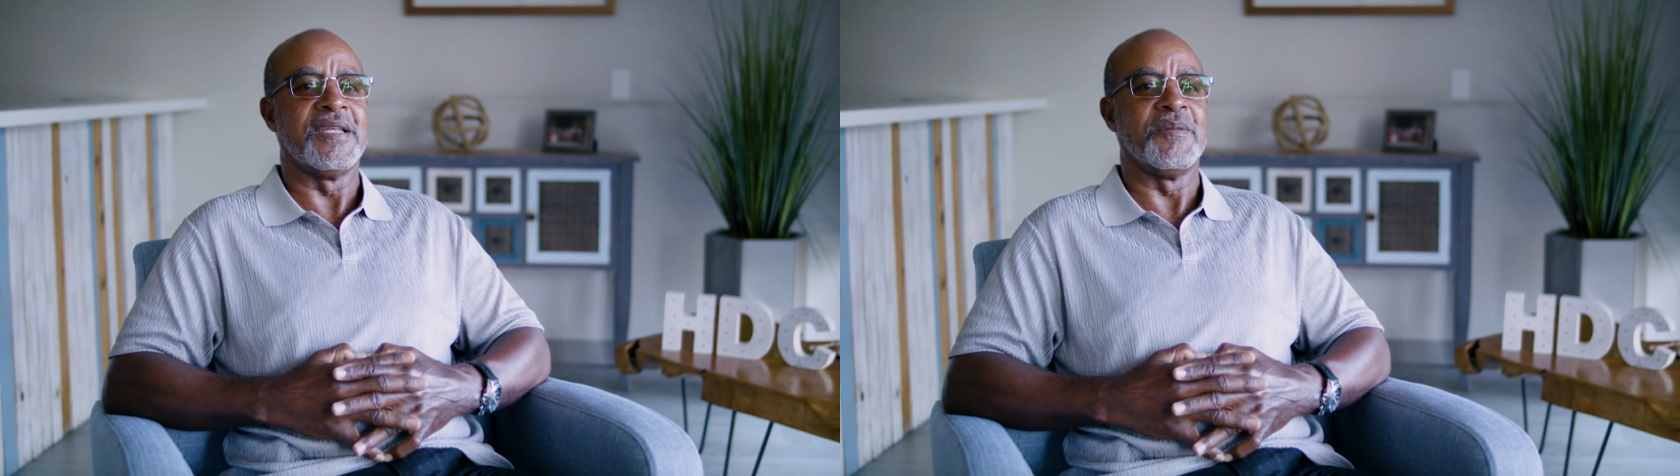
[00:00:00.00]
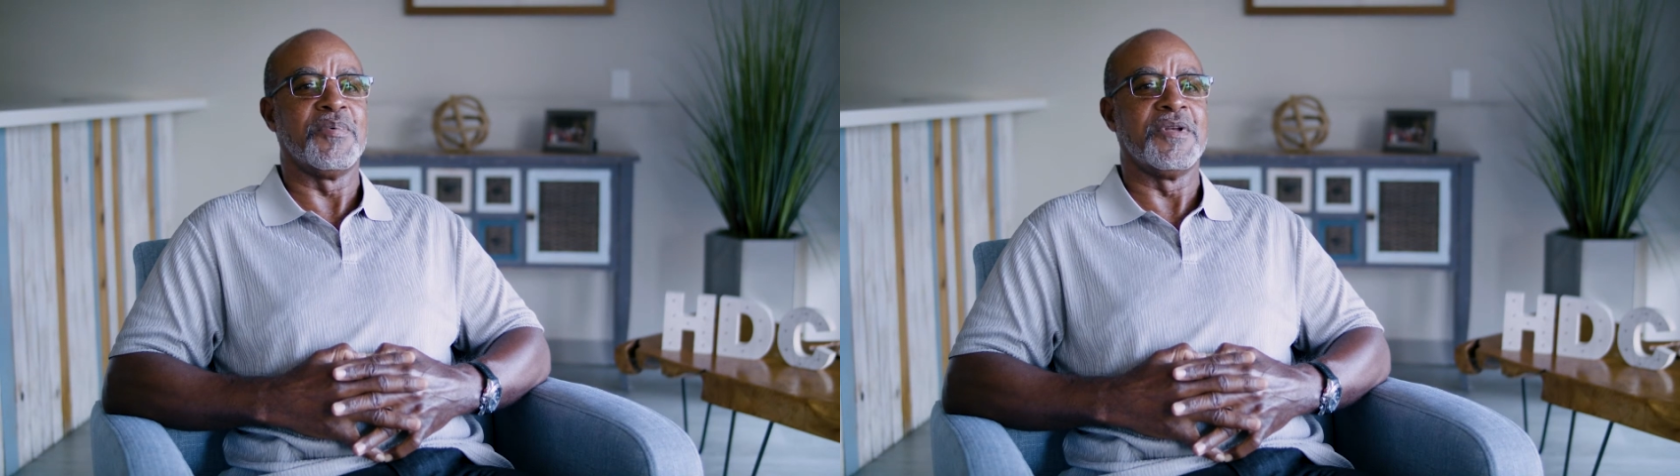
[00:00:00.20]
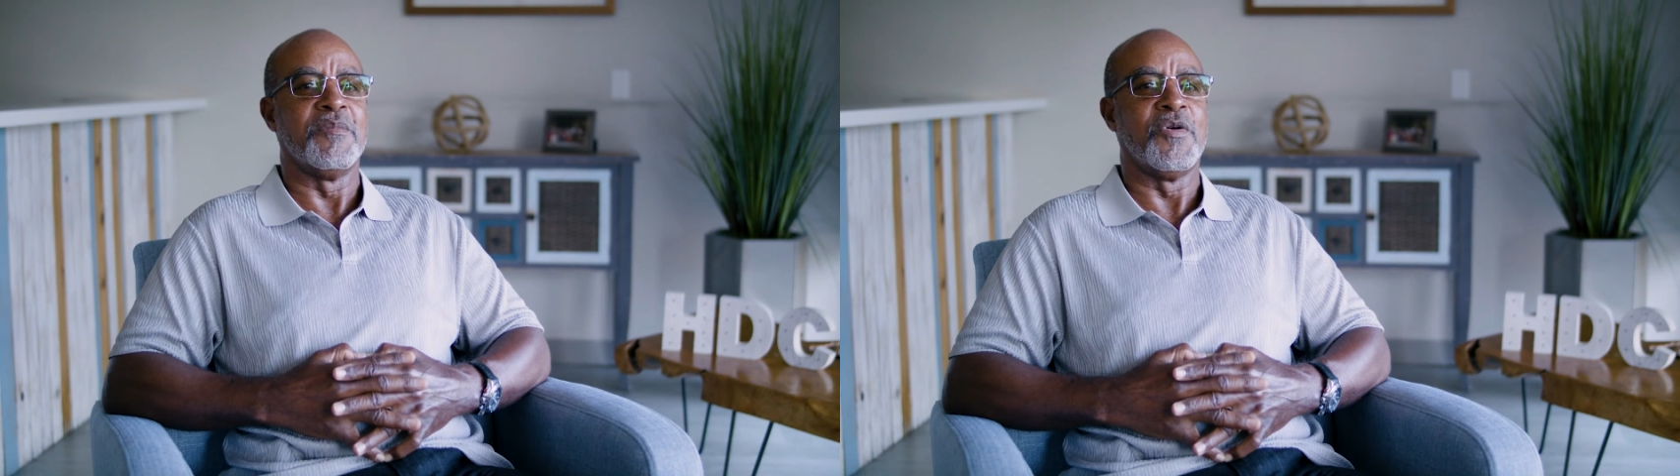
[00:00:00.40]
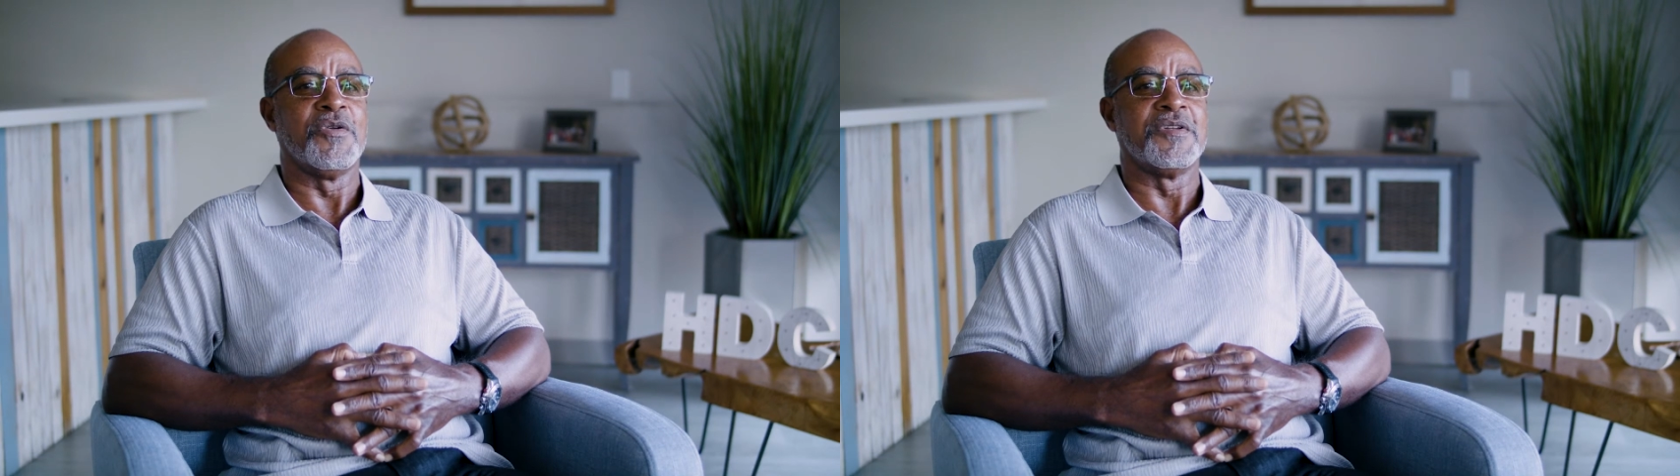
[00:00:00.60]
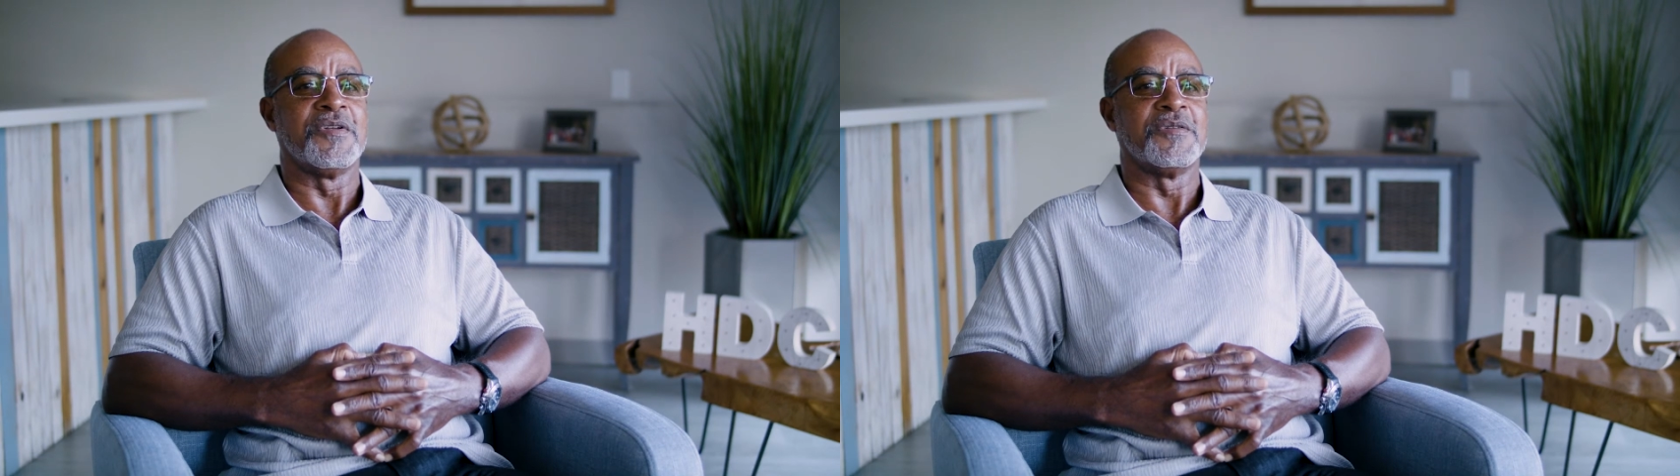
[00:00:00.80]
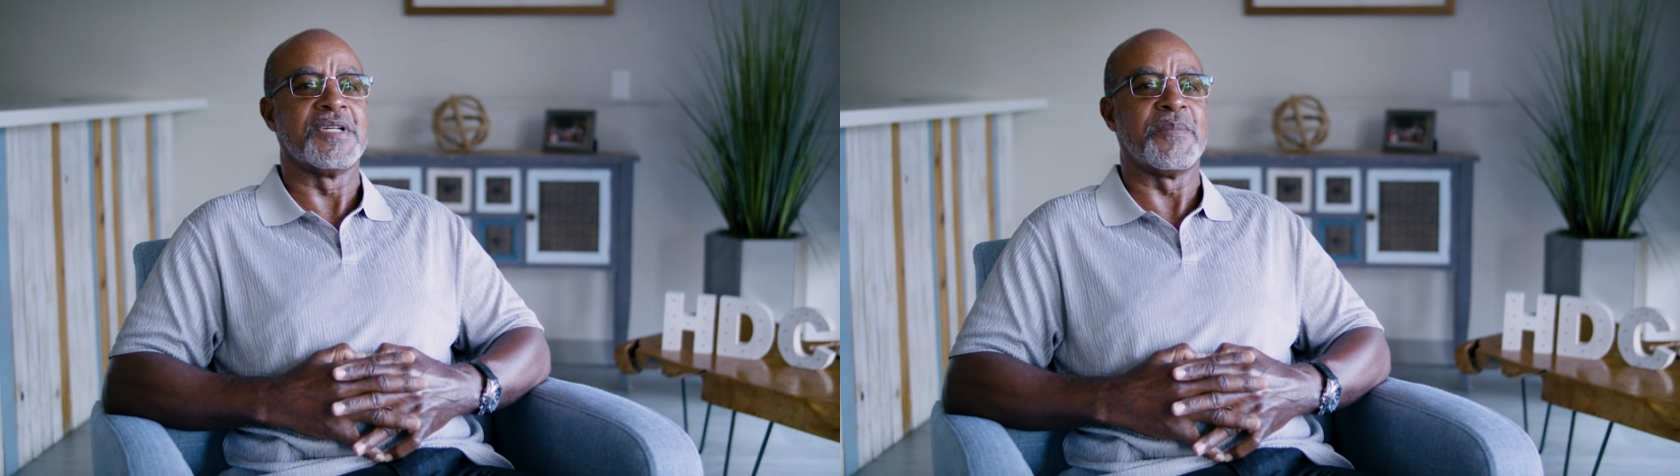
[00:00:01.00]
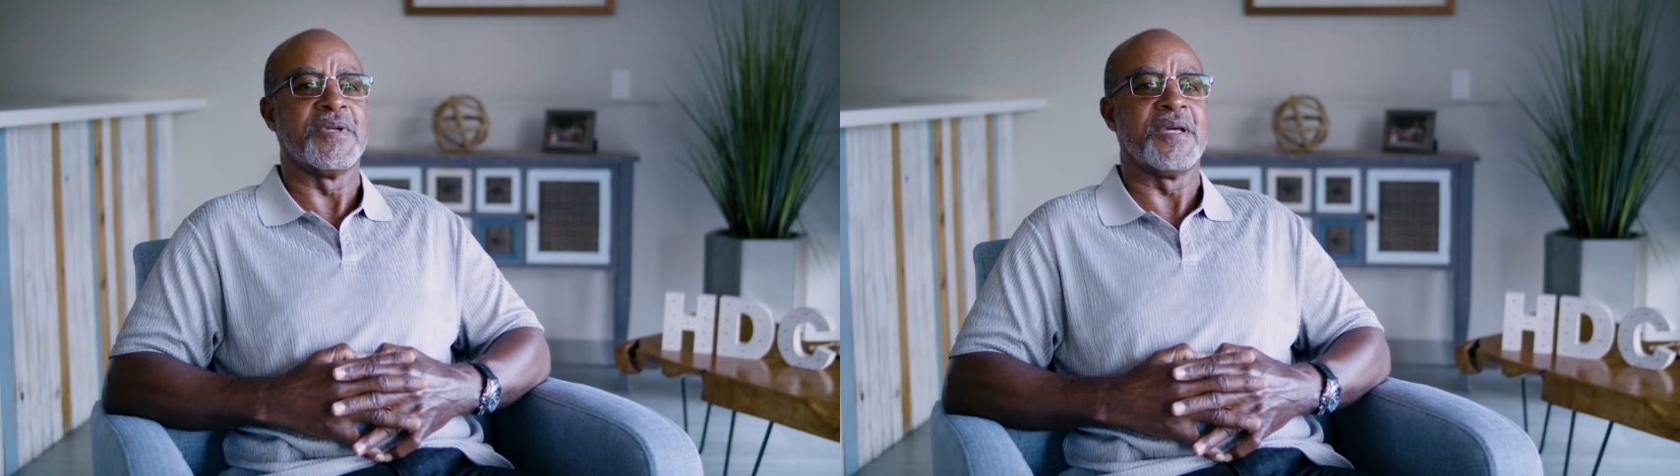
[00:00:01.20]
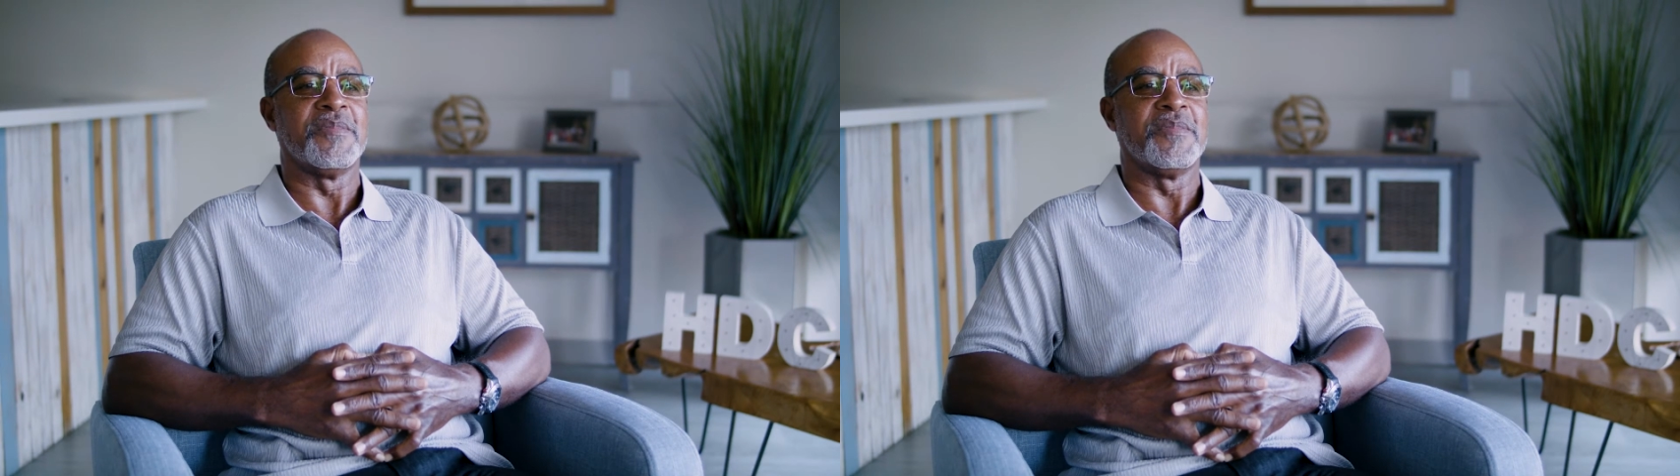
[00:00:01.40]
then put the molars on top of that.